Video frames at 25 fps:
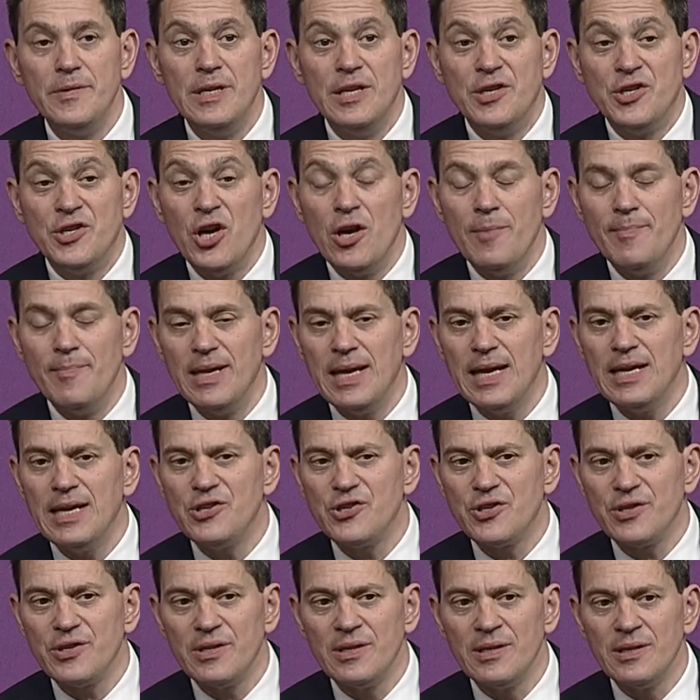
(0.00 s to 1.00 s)

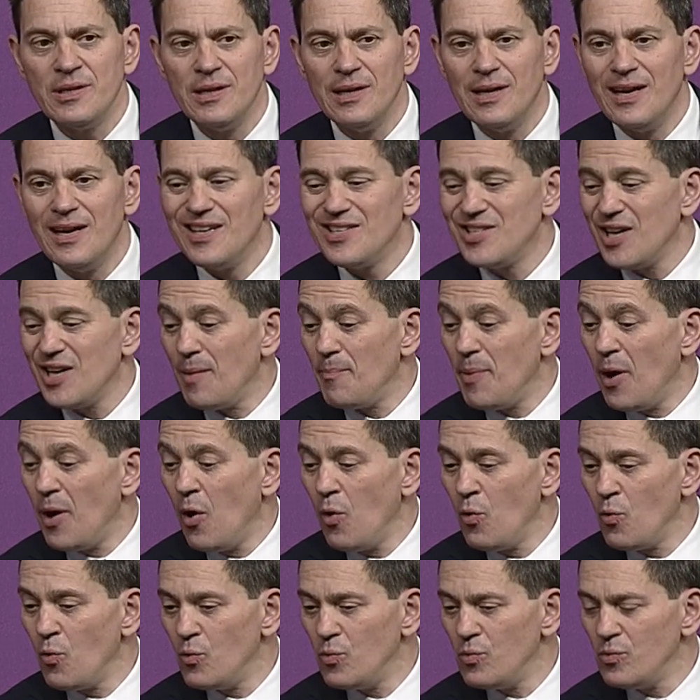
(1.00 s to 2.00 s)
determination to
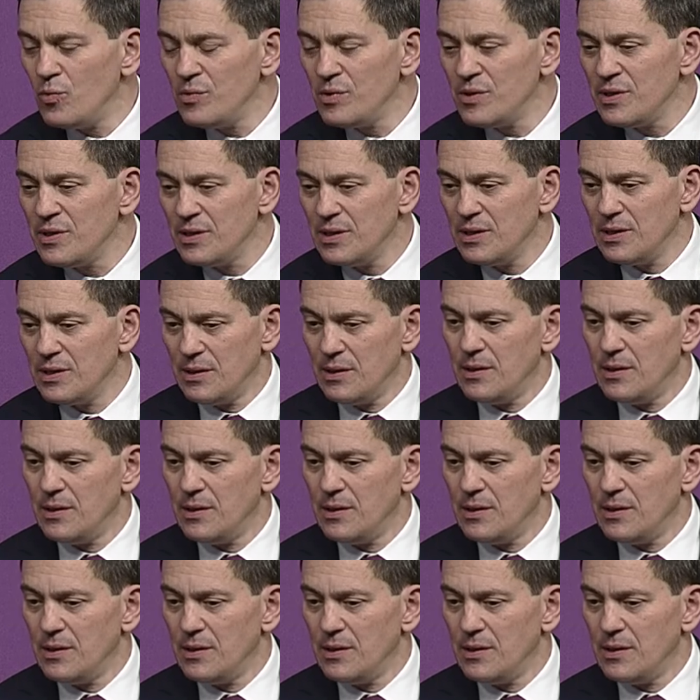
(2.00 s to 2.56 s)
uphold